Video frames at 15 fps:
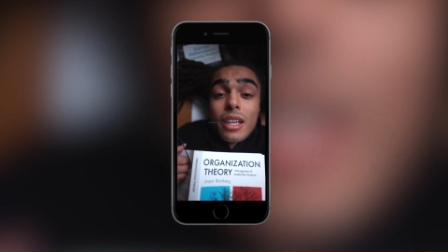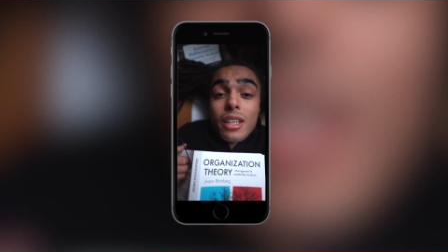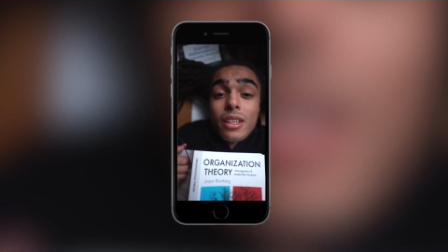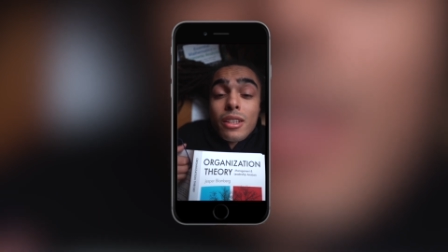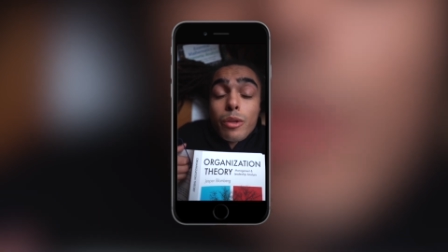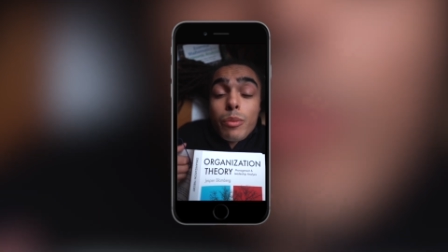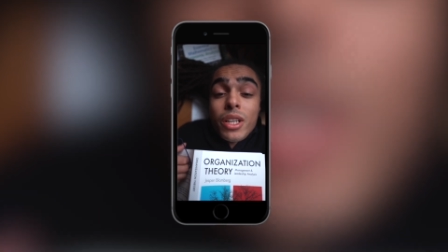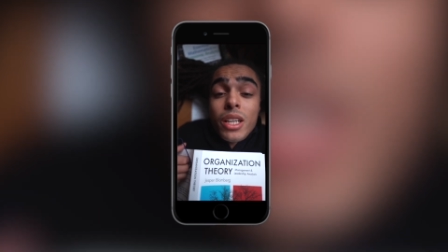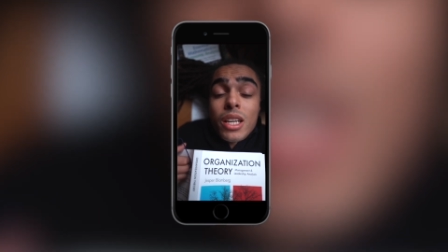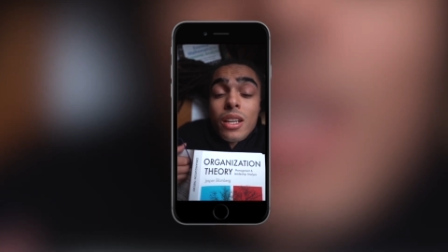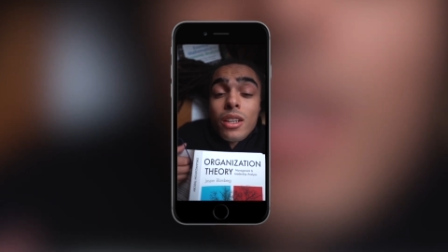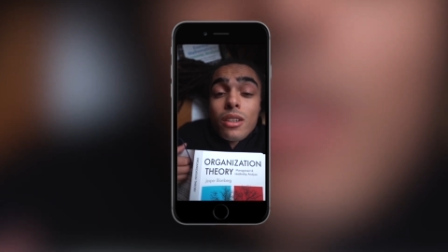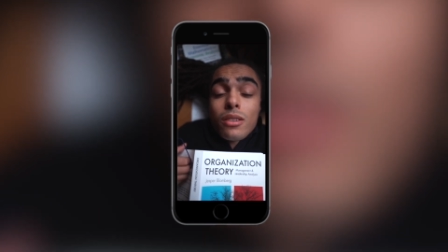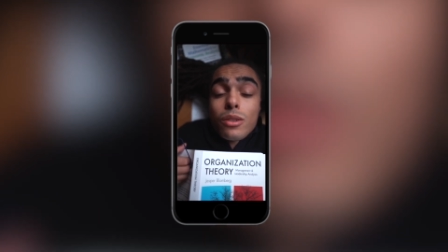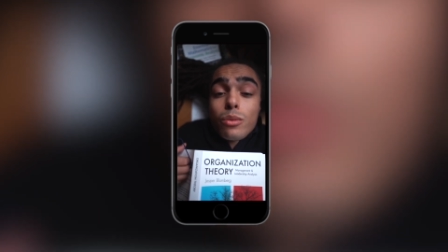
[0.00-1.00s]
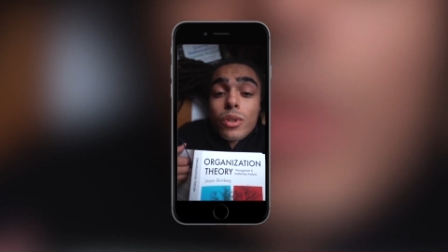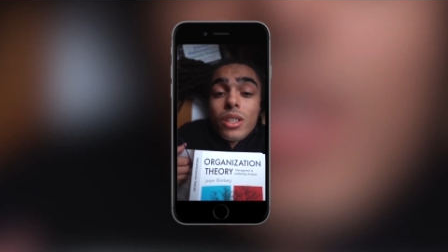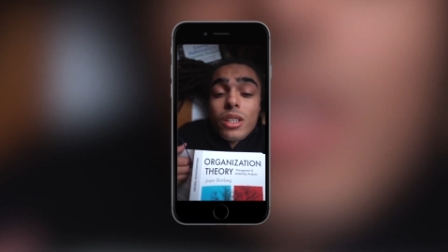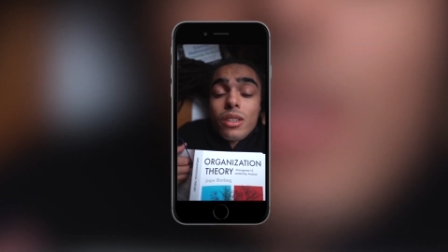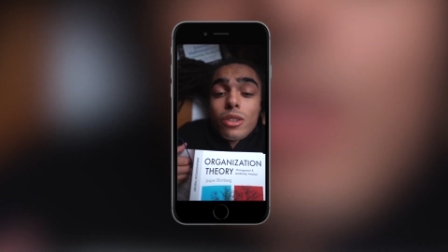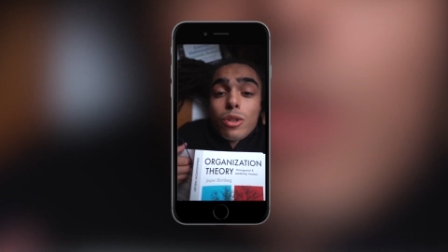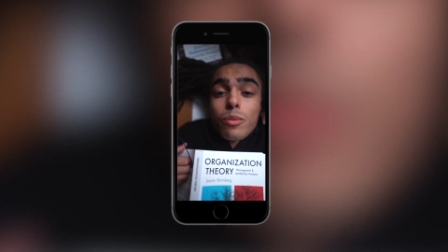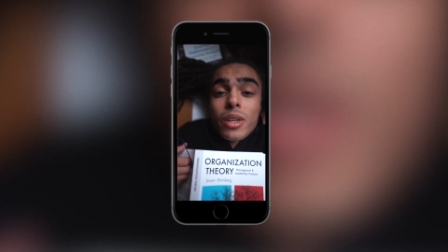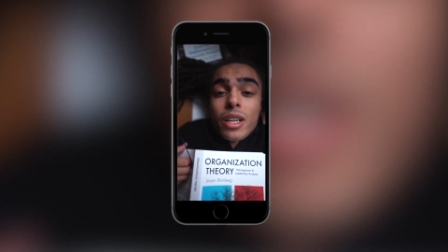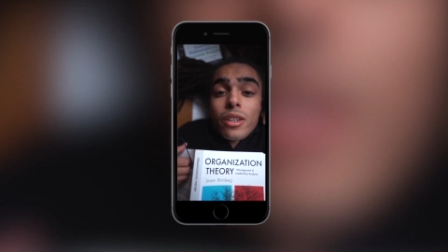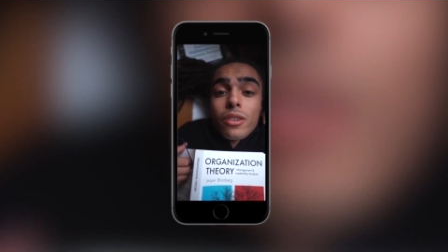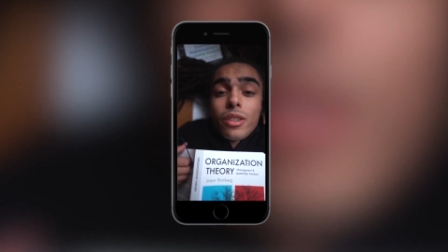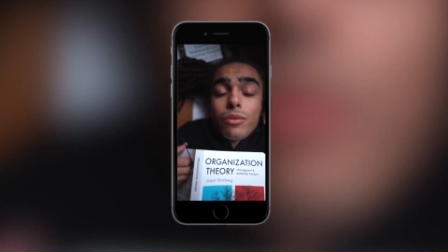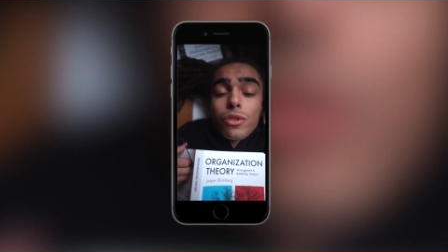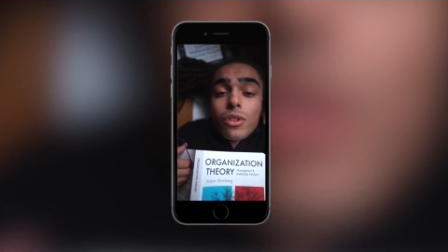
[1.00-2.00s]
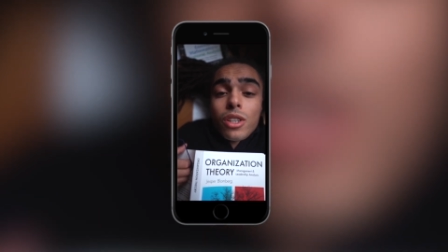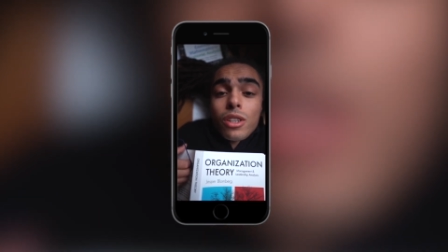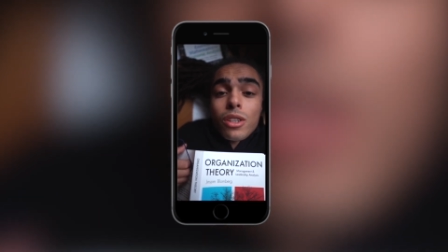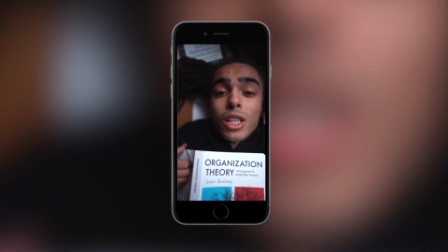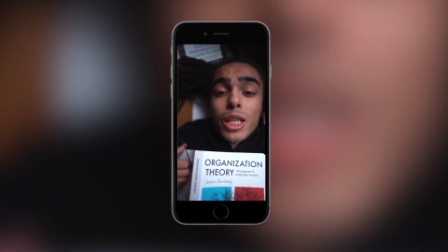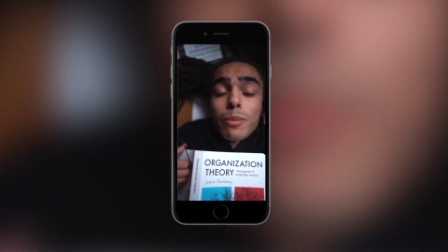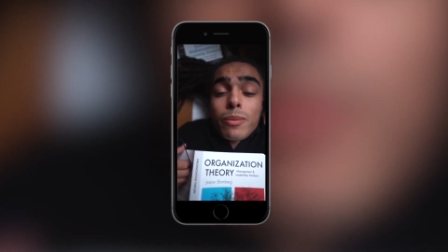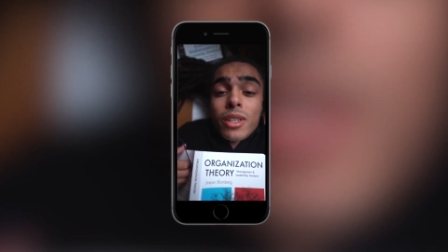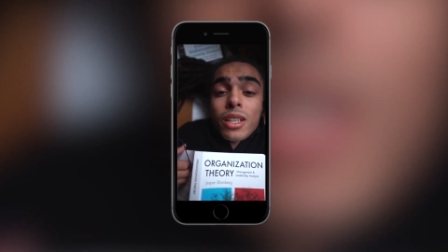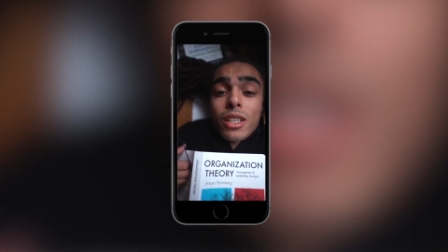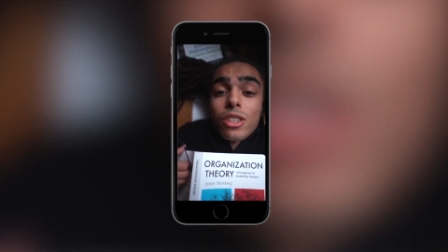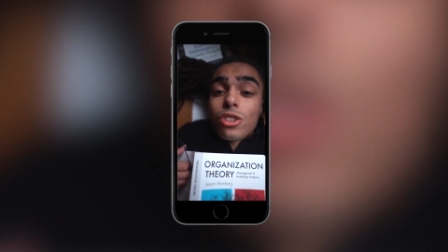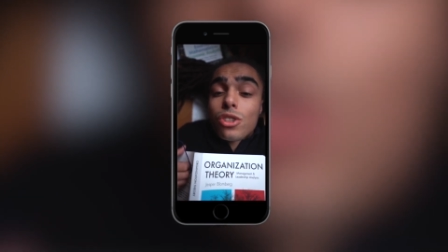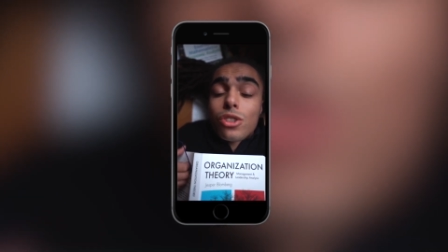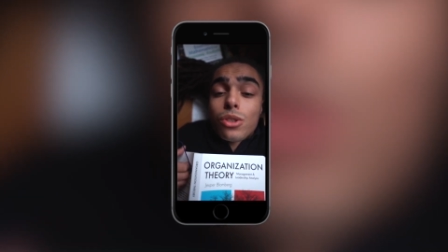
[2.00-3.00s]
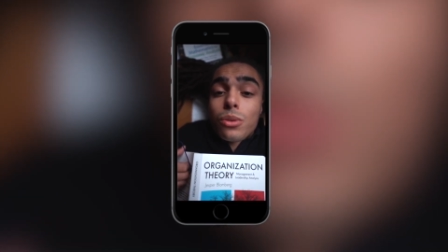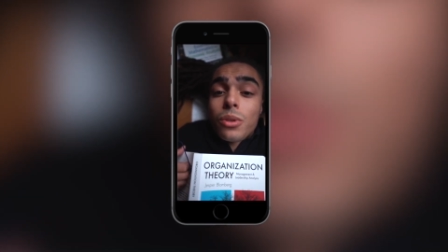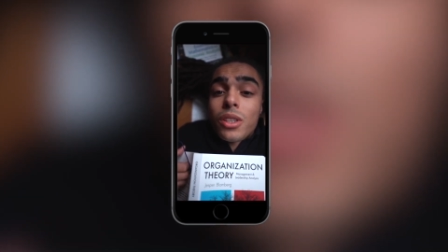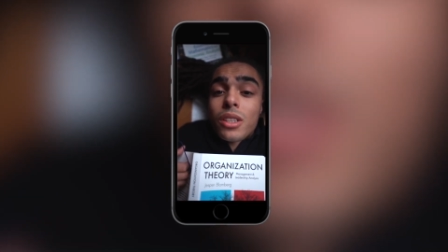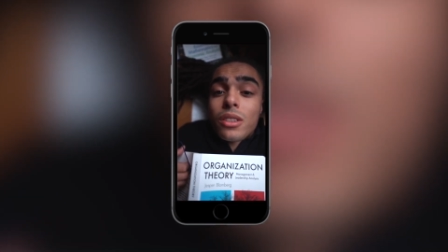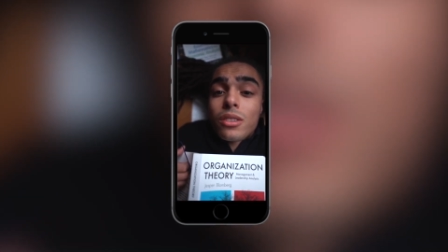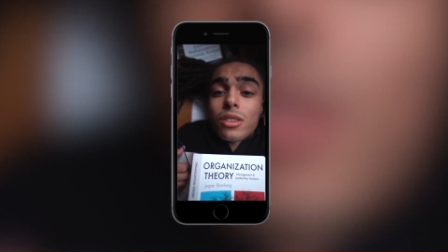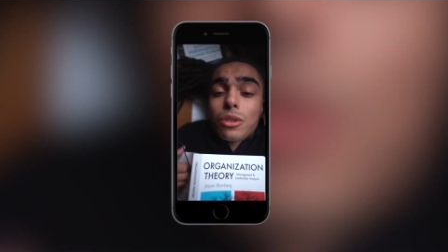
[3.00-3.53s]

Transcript: in the beginning of the week, no matter if you're an alumni, student,